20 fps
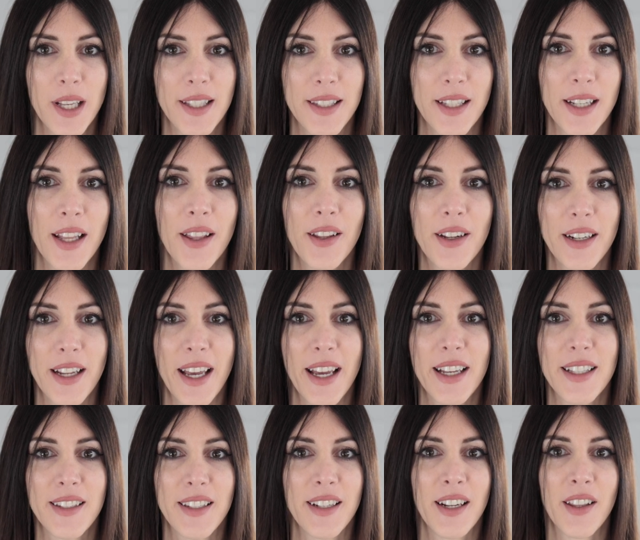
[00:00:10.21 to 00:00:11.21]
It's another day,
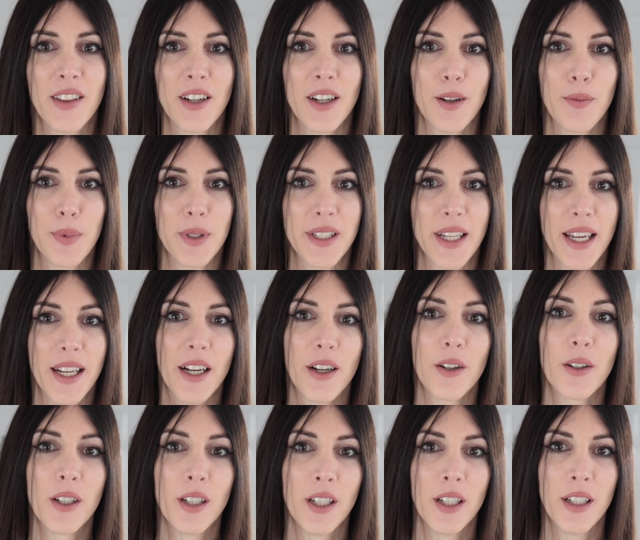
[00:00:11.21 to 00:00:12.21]
it's another
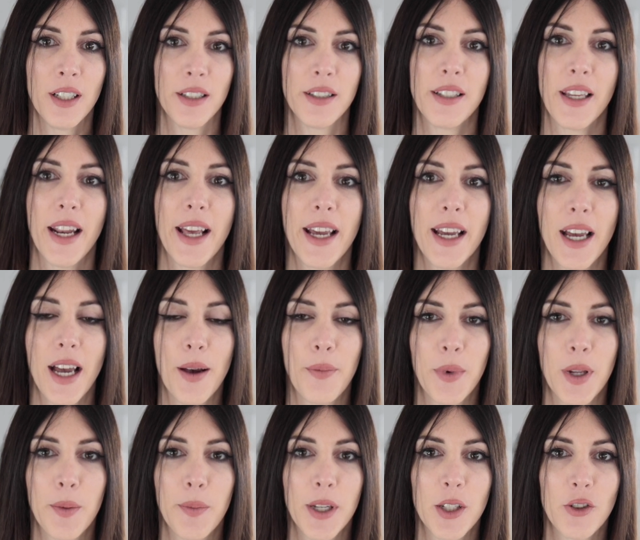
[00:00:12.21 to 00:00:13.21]
potato. Today I'm
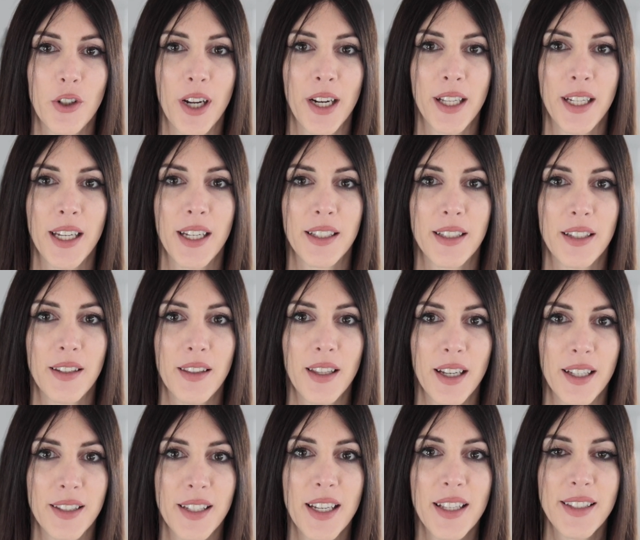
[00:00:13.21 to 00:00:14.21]
gonna be trying to get
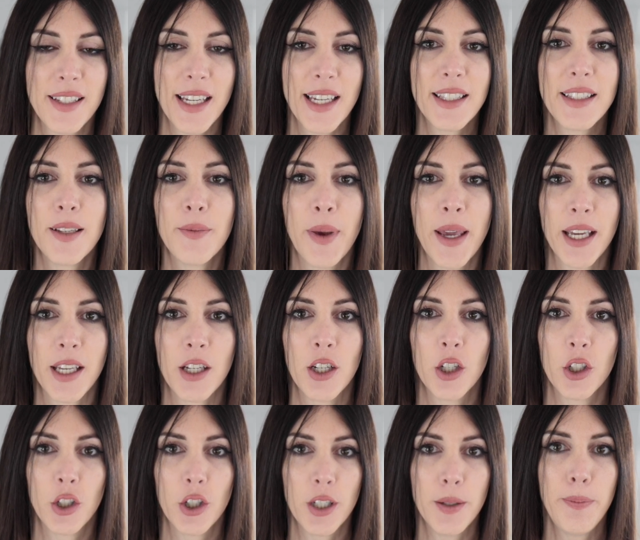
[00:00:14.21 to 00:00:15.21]
the TT to make
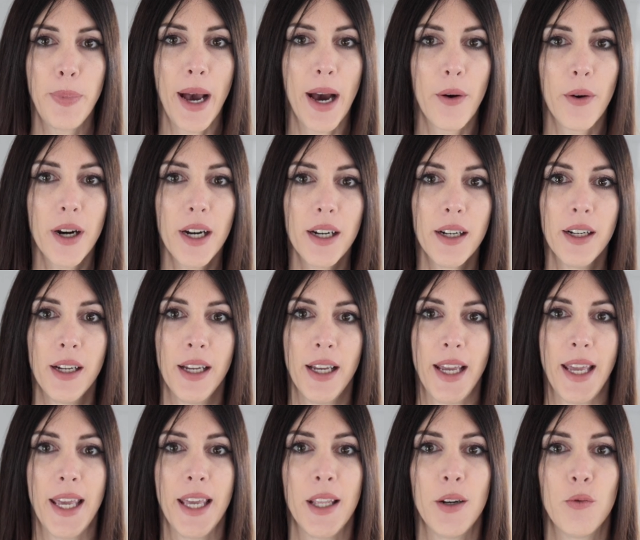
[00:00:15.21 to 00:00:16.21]
good power
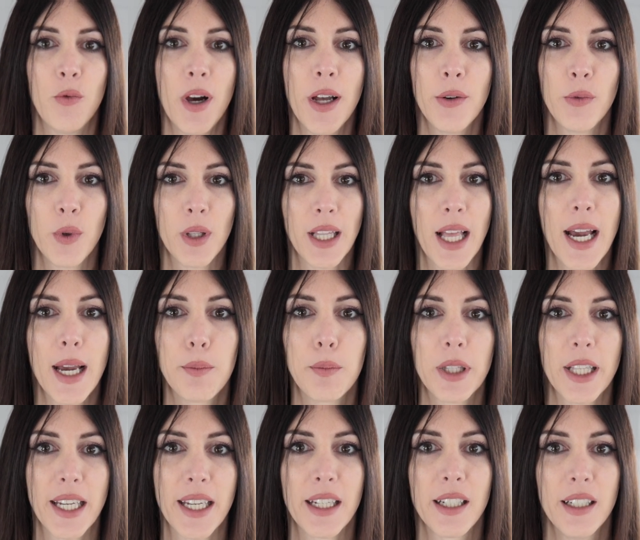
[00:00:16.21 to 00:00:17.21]
and run
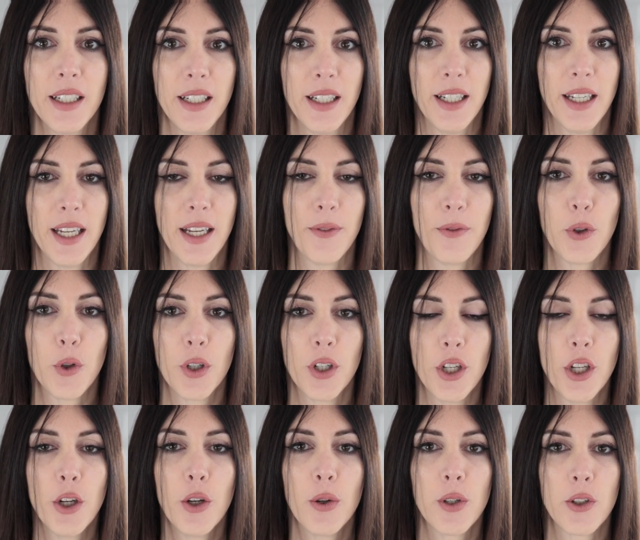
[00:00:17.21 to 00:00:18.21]
reliably. If you're
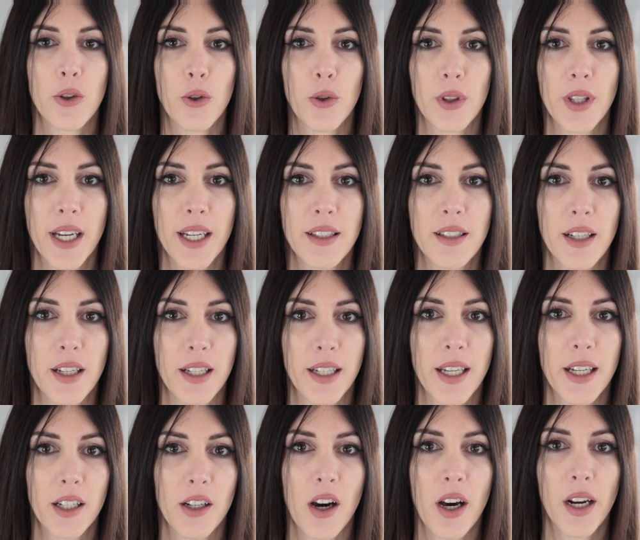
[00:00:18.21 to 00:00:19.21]
new and you'd like to
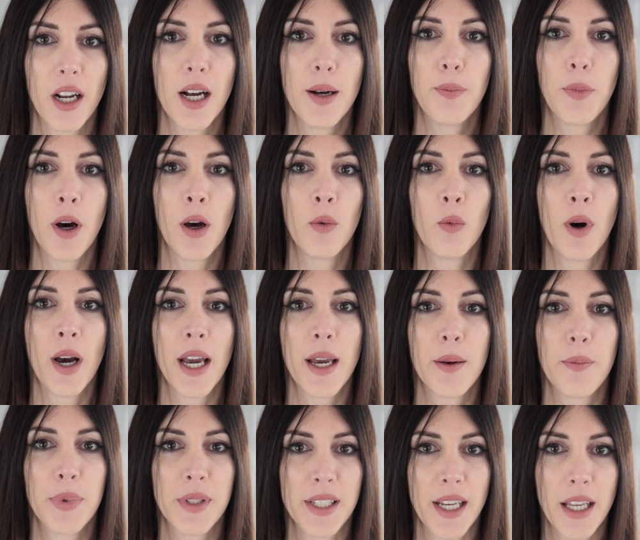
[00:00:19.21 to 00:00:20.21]
get caught up on why
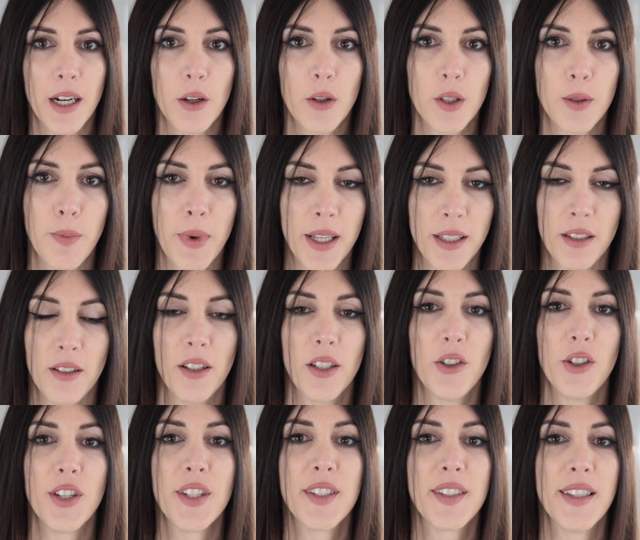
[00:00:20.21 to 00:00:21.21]
potatoes make
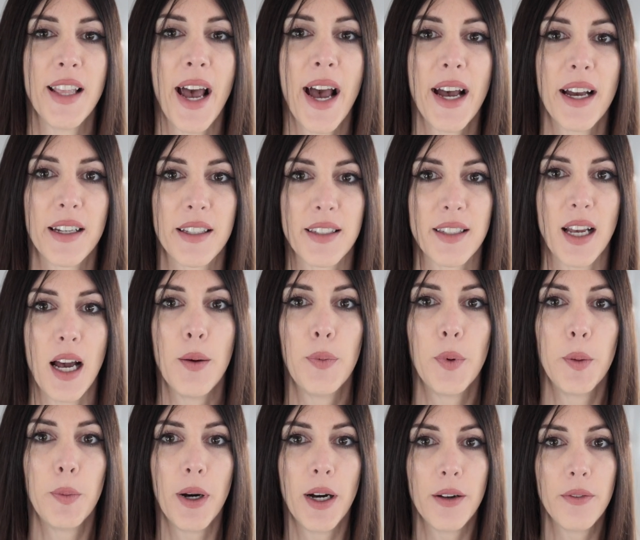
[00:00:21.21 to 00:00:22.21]
delicious snacks, up
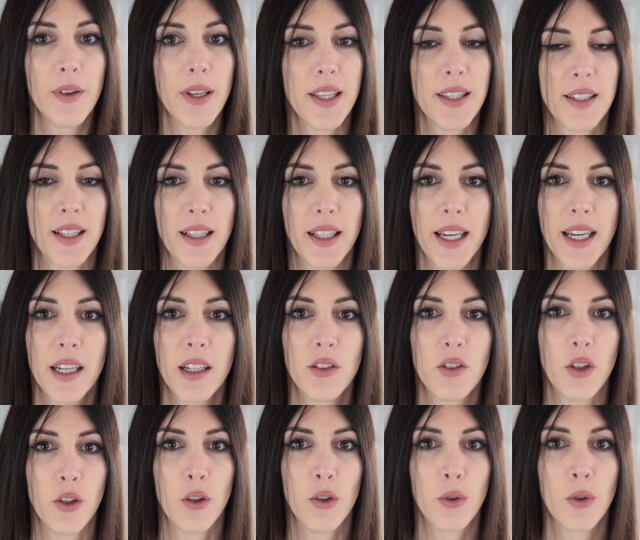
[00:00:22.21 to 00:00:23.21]
above is a link
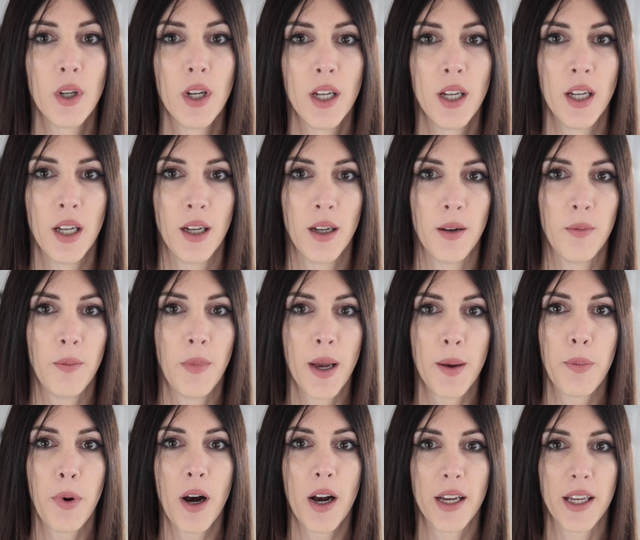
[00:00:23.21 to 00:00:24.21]
to my
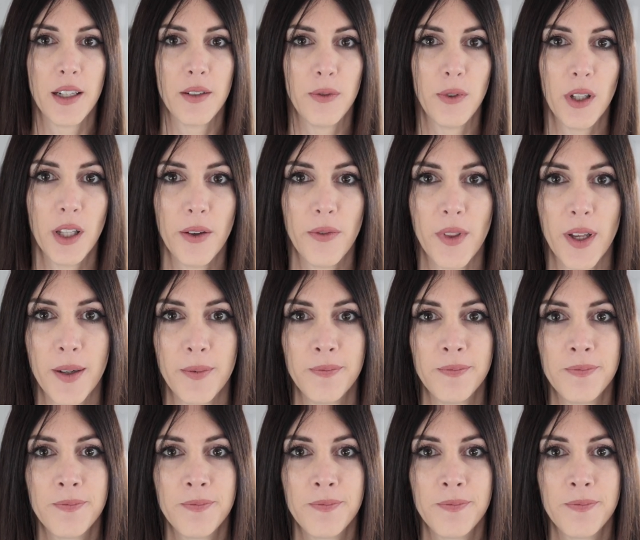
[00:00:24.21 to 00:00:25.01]
pocket full of them.